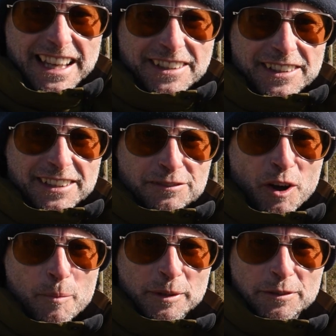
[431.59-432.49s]
in this
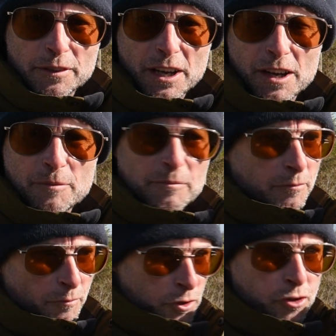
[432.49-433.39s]
farmer's
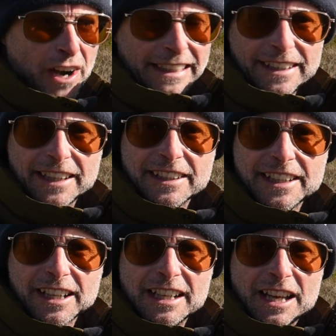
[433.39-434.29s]
track down here.